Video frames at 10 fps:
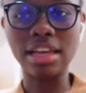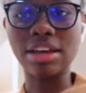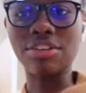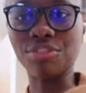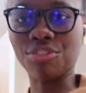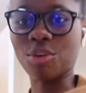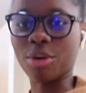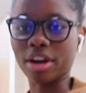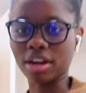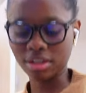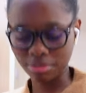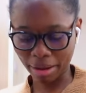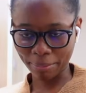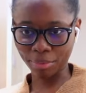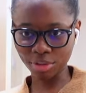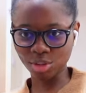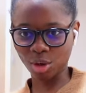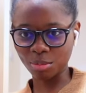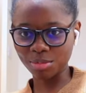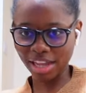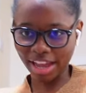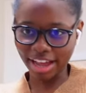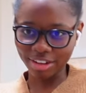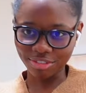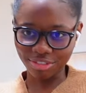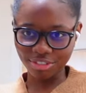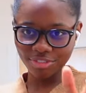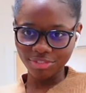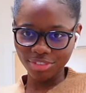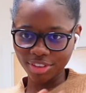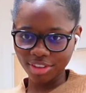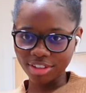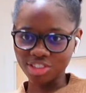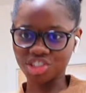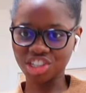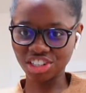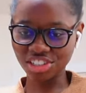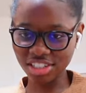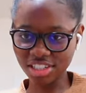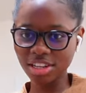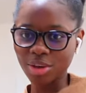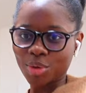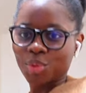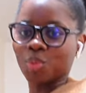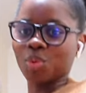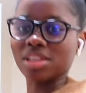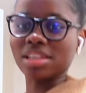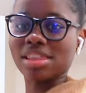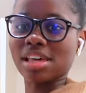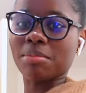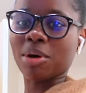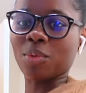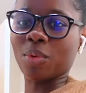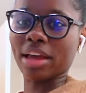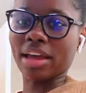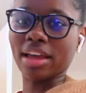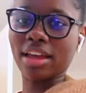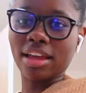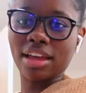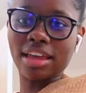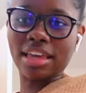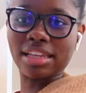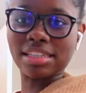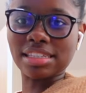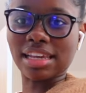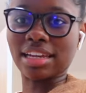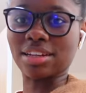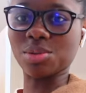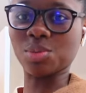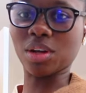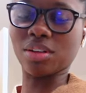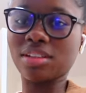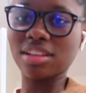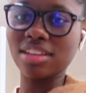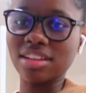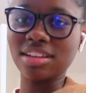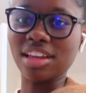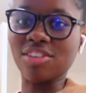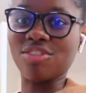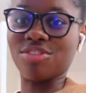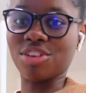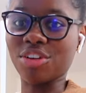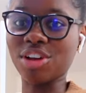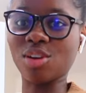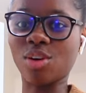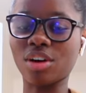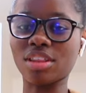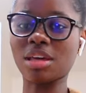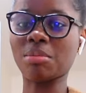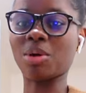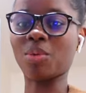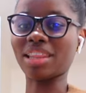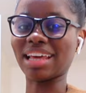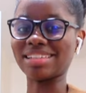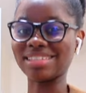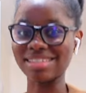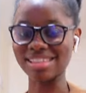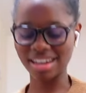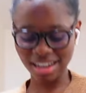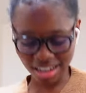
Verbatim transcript: For my bottoms, I have jeans with a thermal wear inside as well a very long thermal where I speak.